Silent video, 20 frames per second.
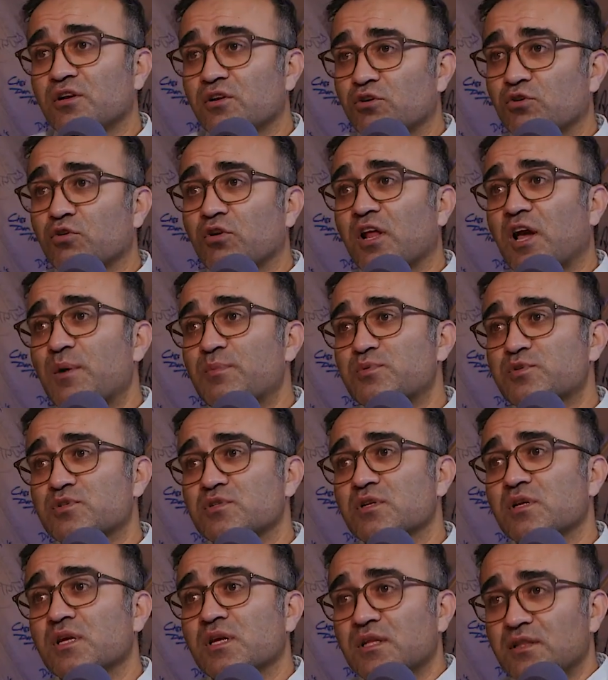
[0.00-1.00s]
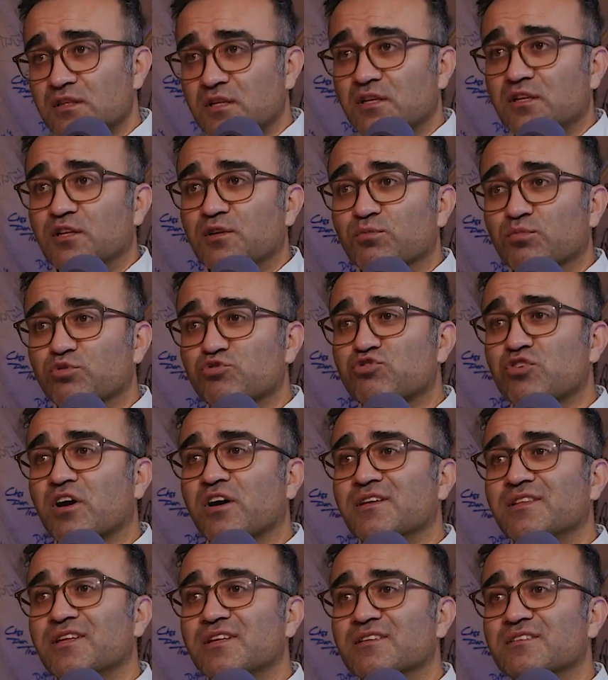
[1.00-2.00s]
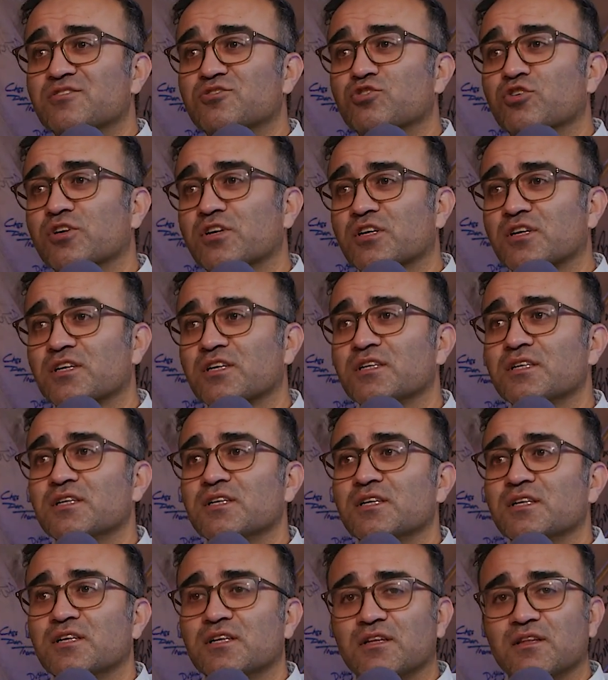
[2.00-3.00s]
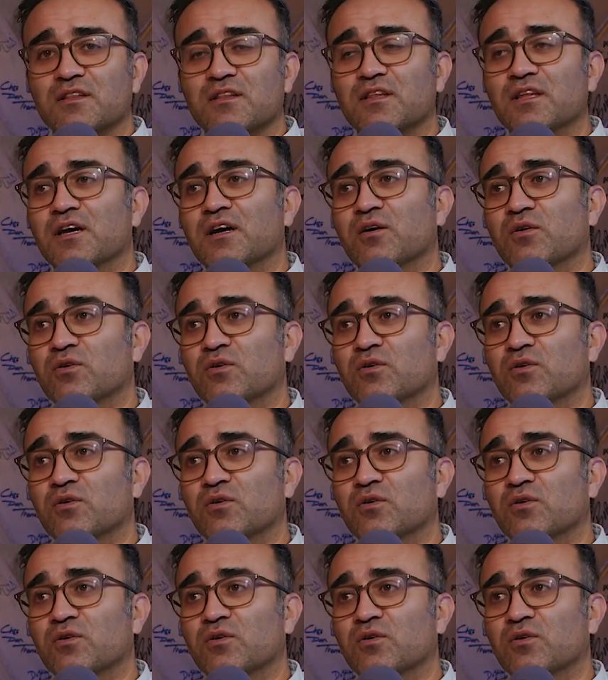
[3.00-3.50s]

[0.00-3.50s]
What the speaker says: collapsed, then the Mujahideen took the